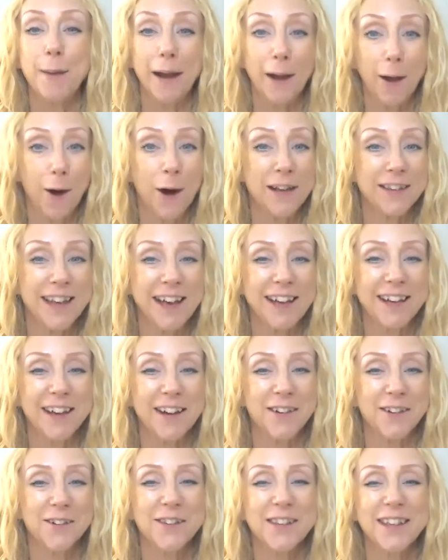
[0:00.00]
guys and
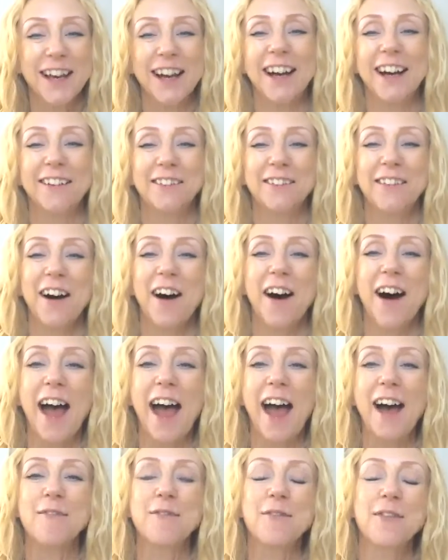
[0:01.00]
girls I
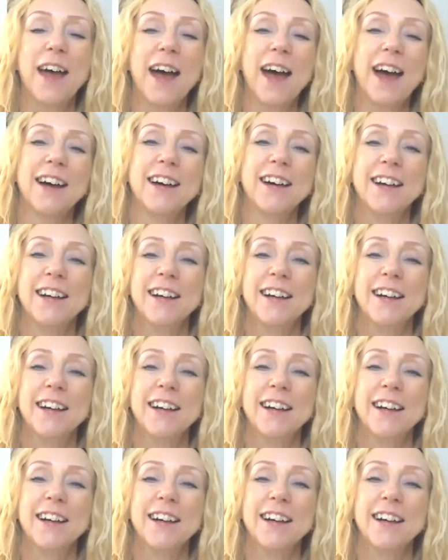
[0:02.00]
have that